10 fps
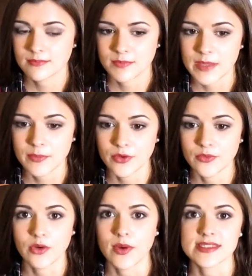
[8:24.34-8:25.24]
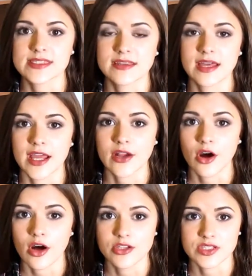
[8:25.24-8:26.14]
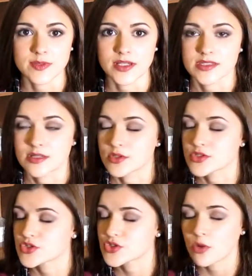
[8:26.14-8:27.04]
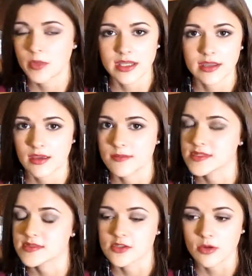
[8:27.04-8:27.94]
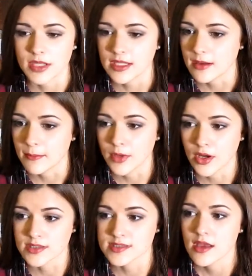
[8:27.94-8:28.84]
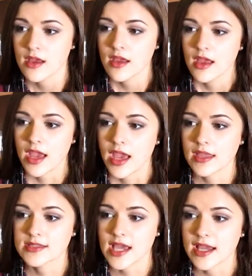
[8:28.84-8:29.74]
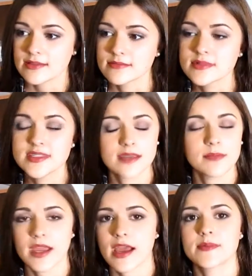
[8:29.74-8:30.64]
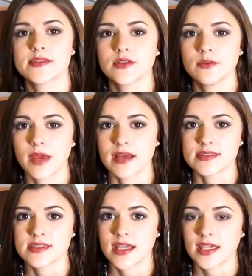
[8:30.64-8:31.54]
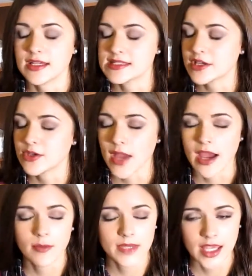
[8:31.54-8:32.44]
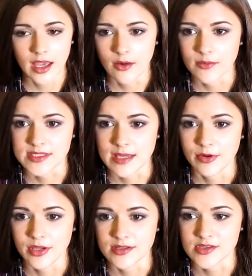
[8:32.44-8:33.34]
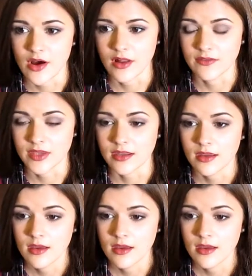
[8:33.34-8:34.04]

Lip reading: people requested that I call just because there were so many names and so many numbers, and I did my absolute best. I can't tell you how many hours I put into all of it,